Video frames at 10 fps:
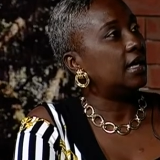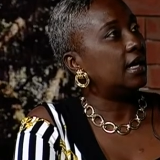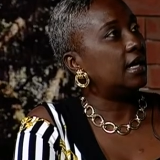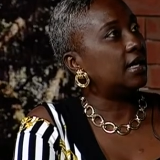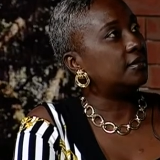
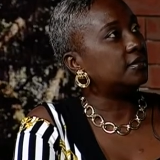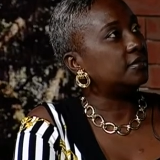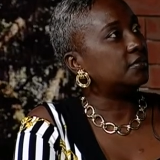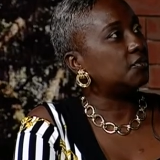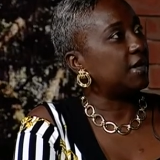um,
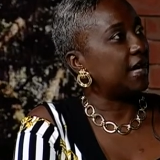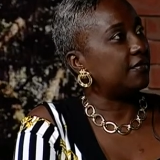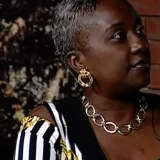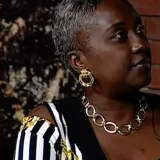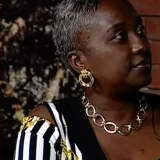we
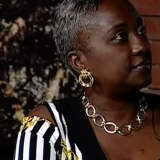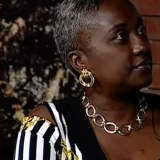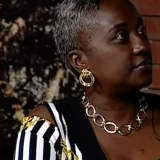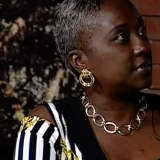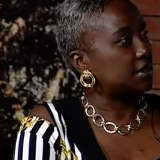have
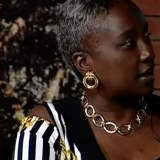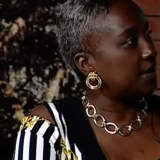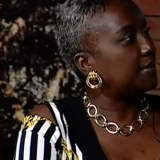started